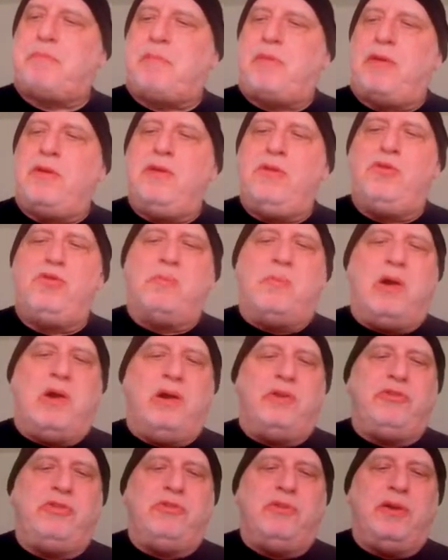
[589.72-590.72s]
use
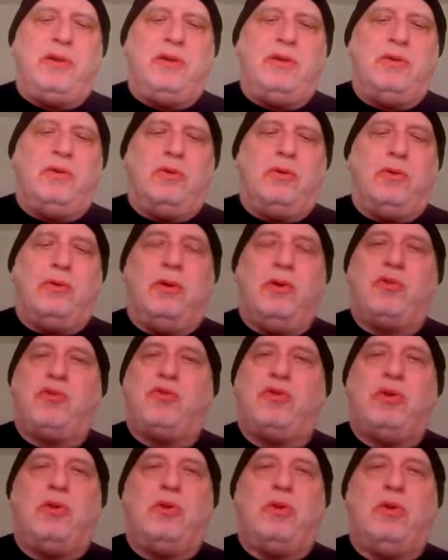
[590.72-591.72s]
margarine or no
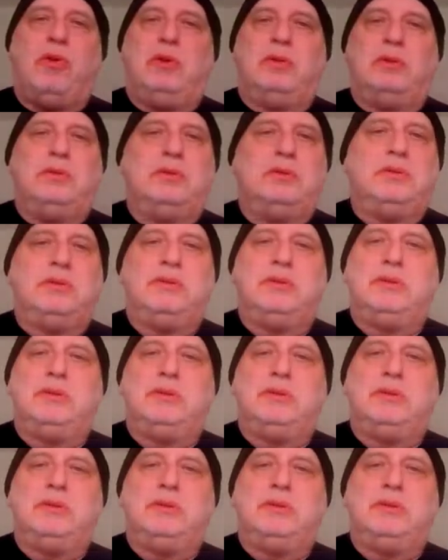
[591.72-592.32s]
salt,